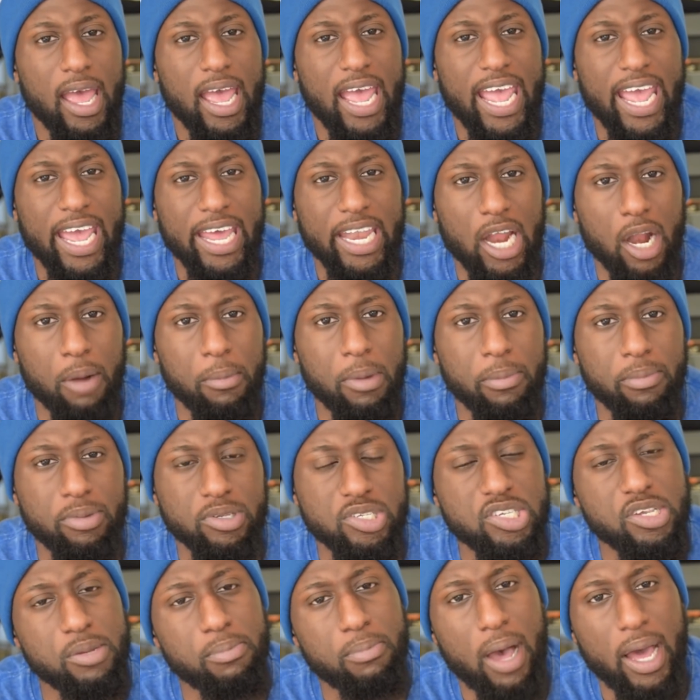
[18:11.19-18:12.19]
And I remember
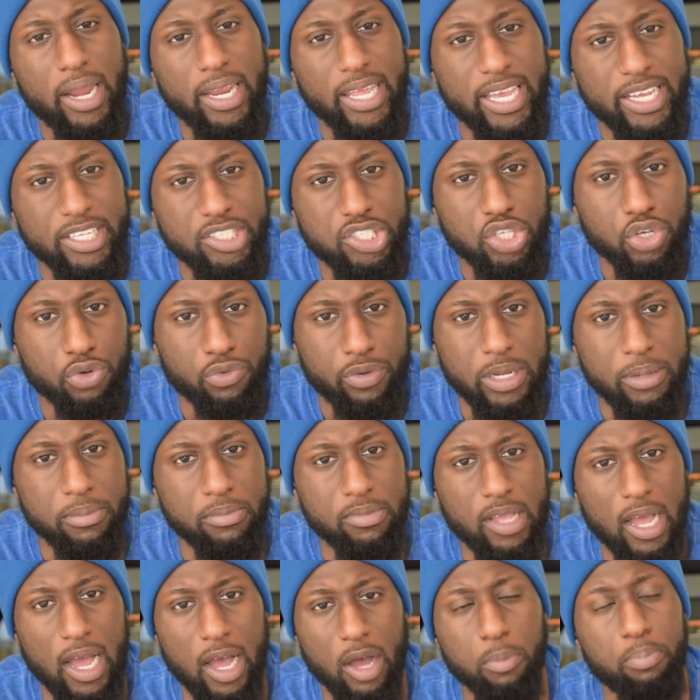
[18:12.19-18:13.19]
somebody had
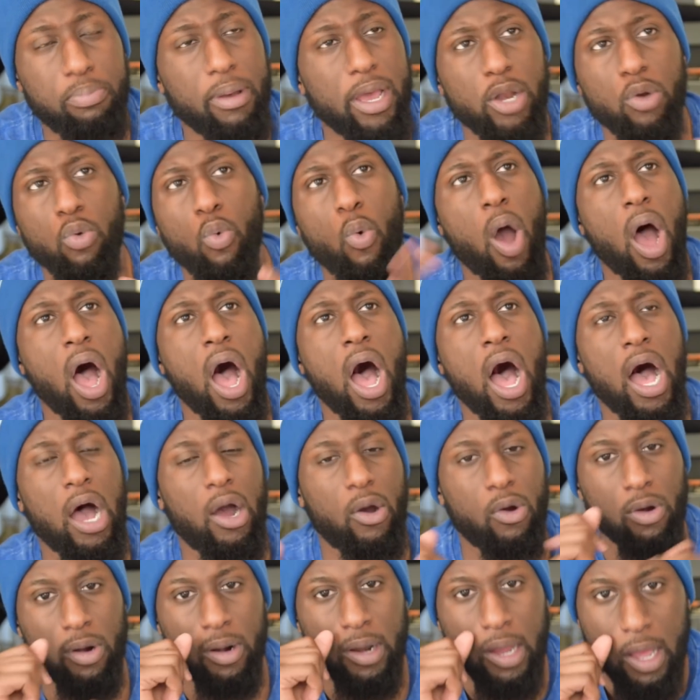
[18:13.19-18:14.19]
screamed out, Benoit,
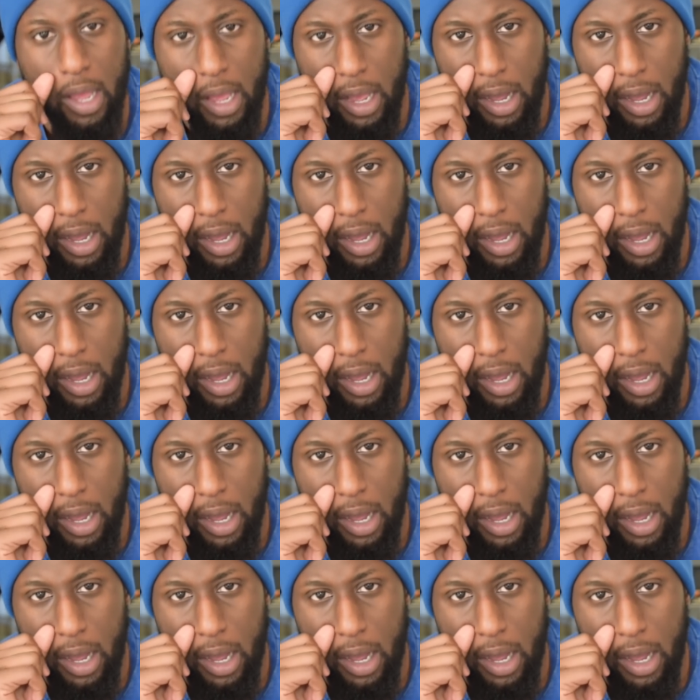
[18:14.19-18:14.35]
or